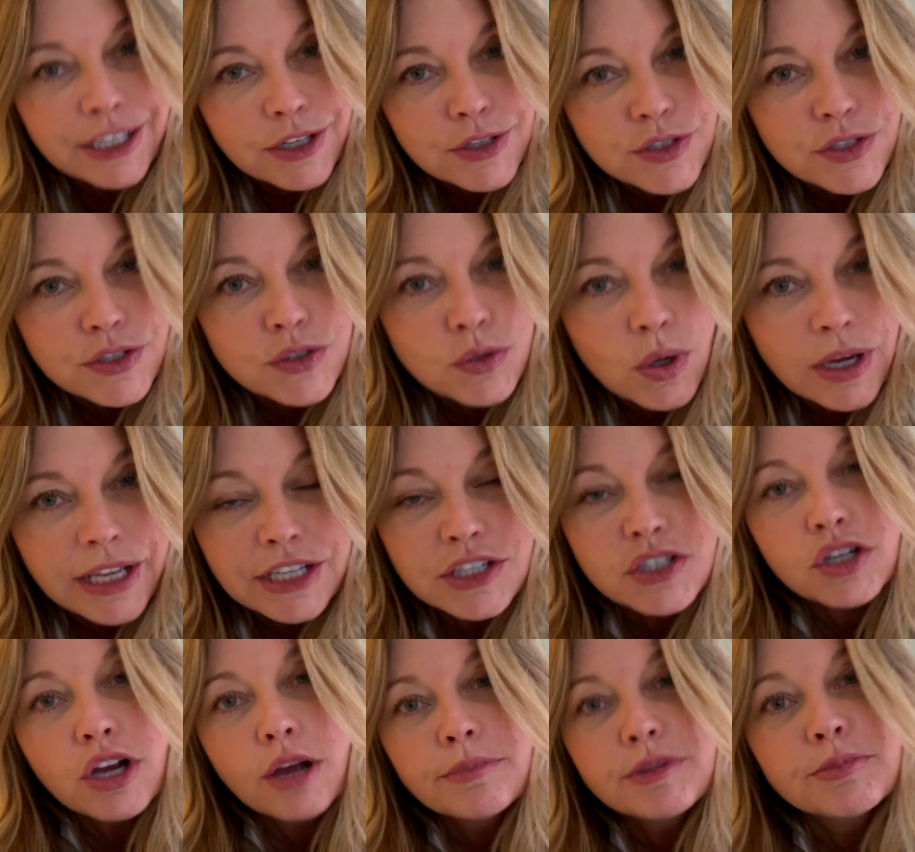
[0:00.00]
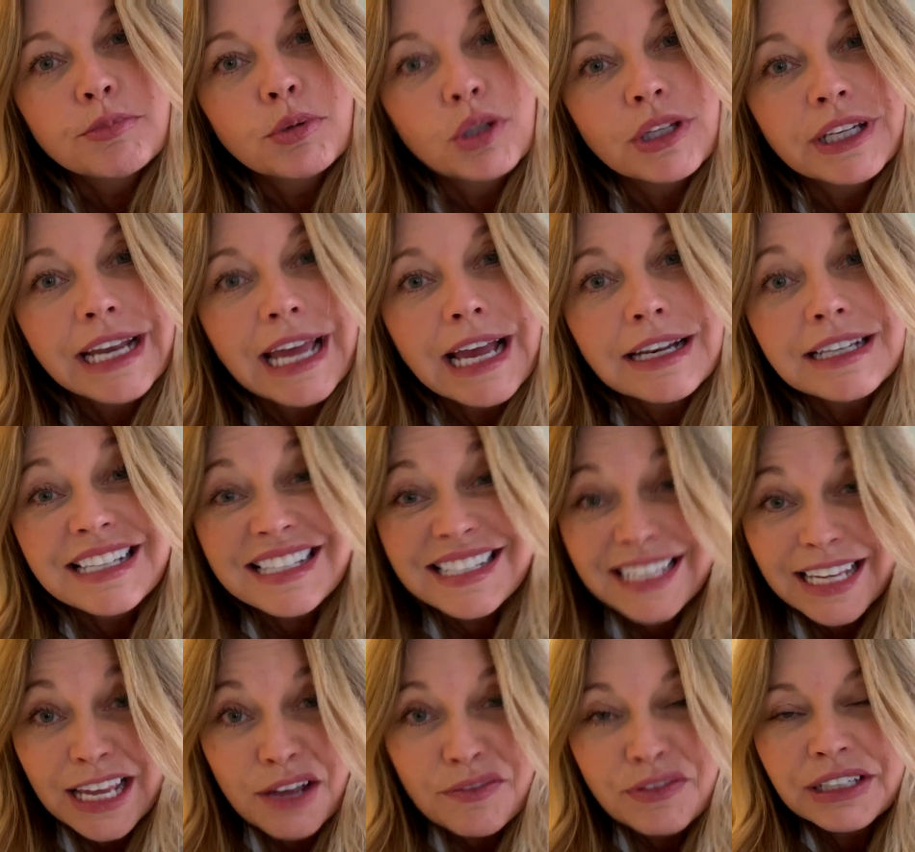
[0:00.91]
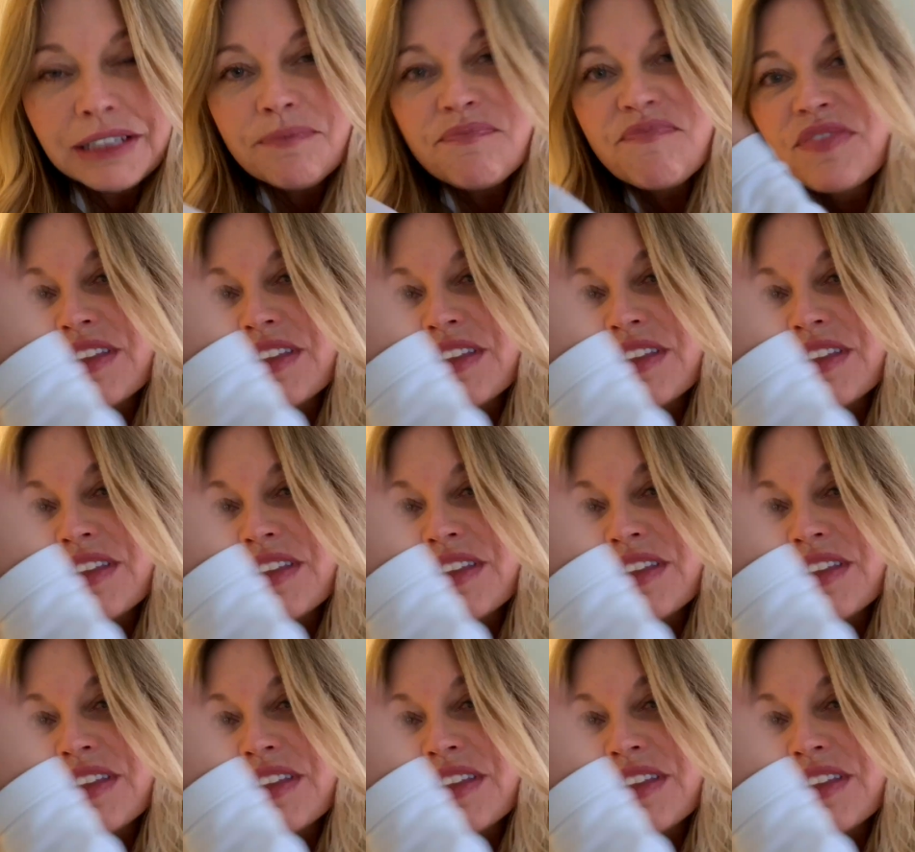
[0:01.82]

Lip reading: because it's quite a job to pull it out. It's heavy.